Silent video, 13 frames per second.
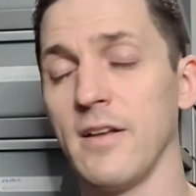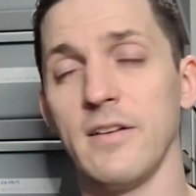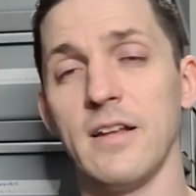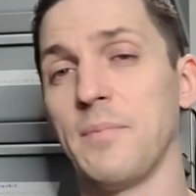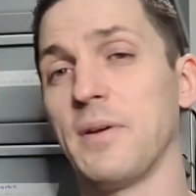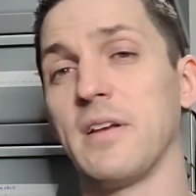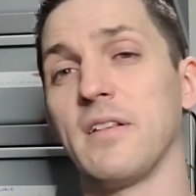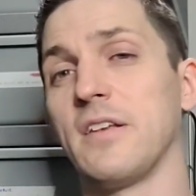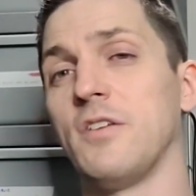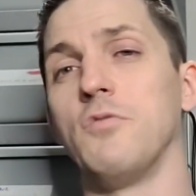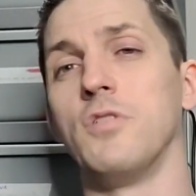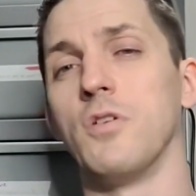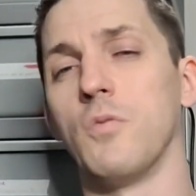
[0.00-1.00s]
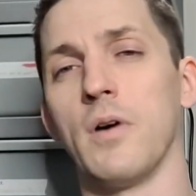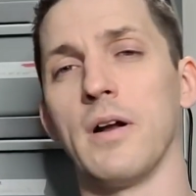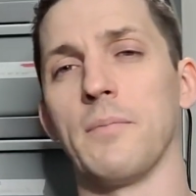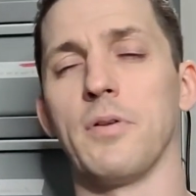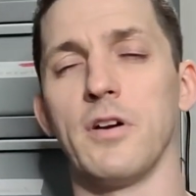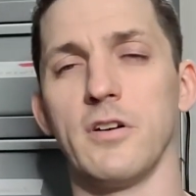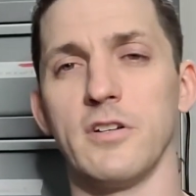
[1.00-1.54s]
typically you don't want
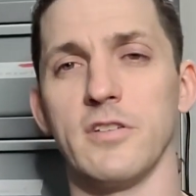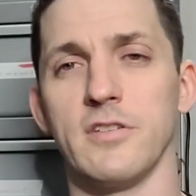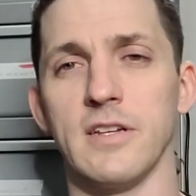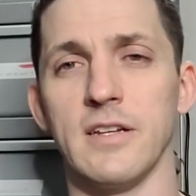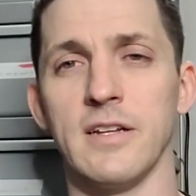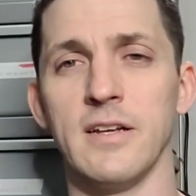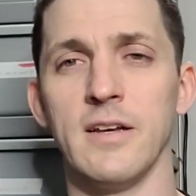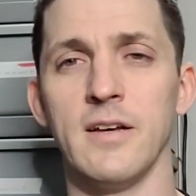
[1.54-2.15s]
to purchase it